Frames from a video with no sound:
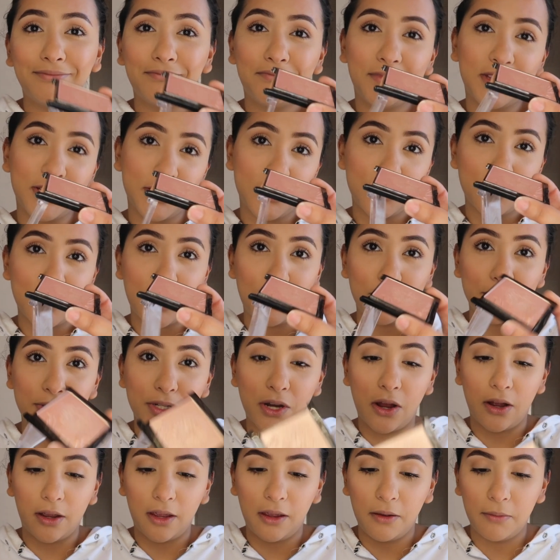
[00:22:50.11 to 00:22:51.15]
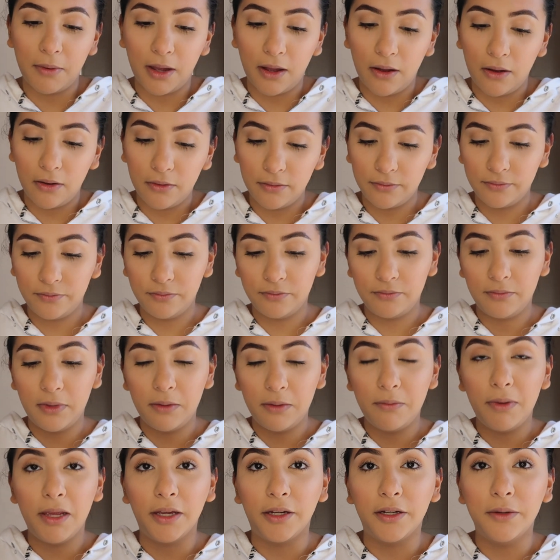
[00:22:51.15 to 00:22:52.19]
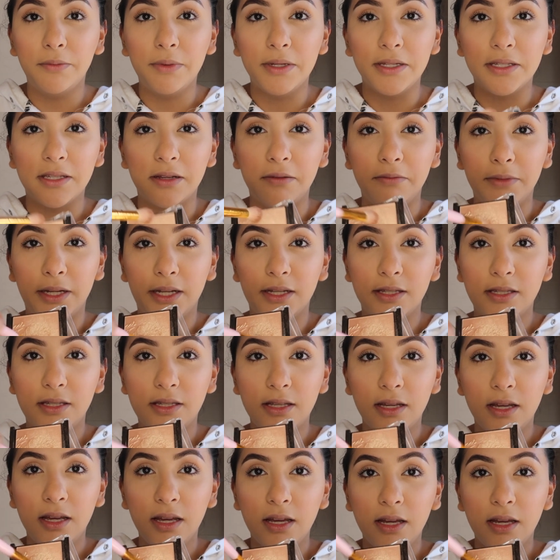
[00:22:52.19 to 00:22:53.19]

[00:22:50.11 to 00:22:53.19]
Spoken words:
This is what I was talking about. My makeup is a mess.